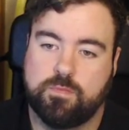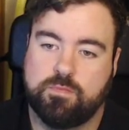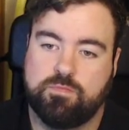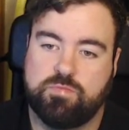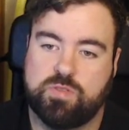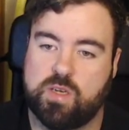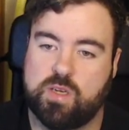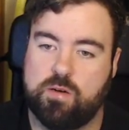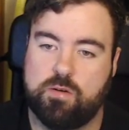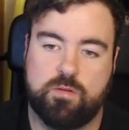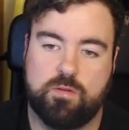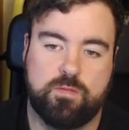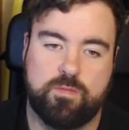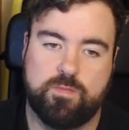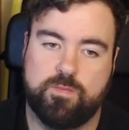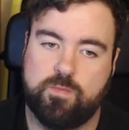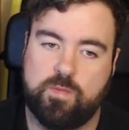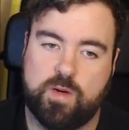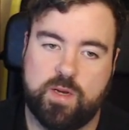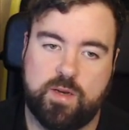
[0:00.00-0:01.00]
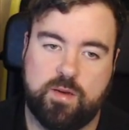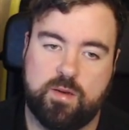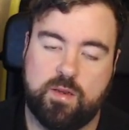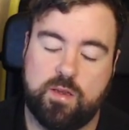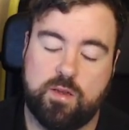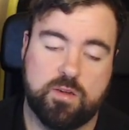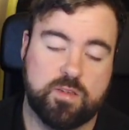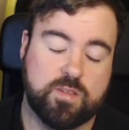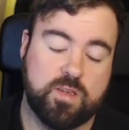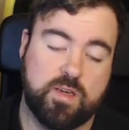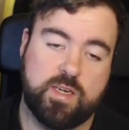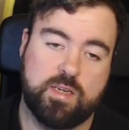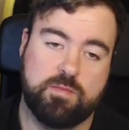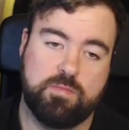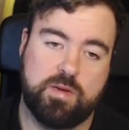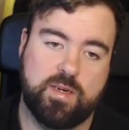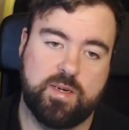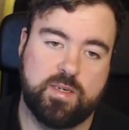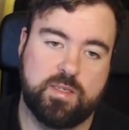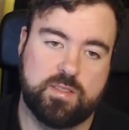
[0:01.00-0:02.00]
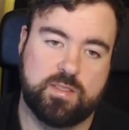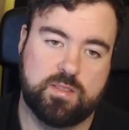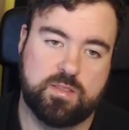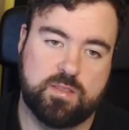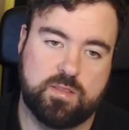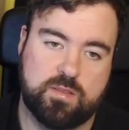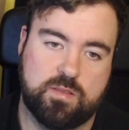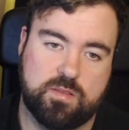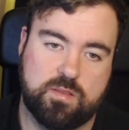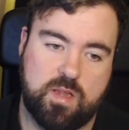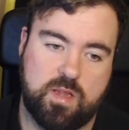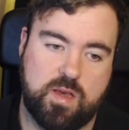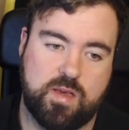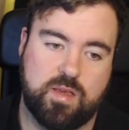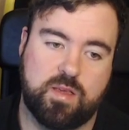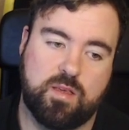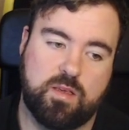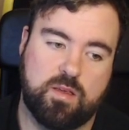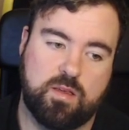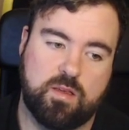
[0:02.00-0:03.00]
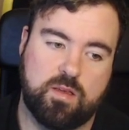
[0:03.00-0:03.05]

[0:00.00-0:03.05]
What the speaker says: So when you're signing players like